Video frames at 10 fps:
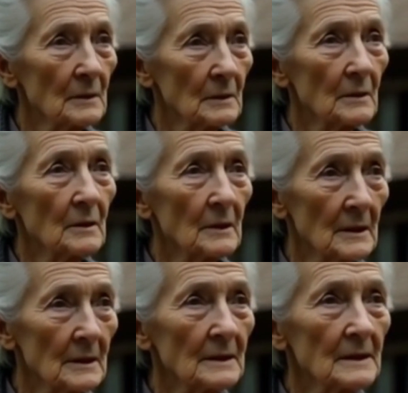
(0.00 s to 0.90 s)

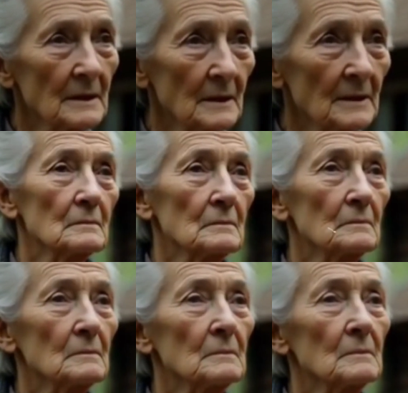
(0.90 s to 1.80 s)
closely than property
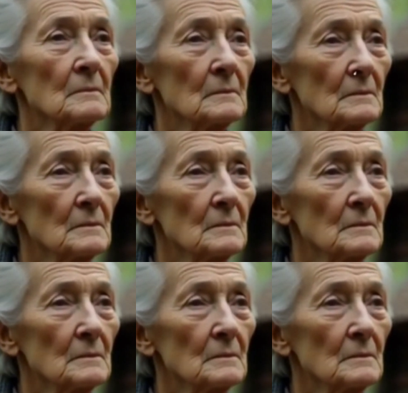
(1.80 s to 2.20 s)
lines.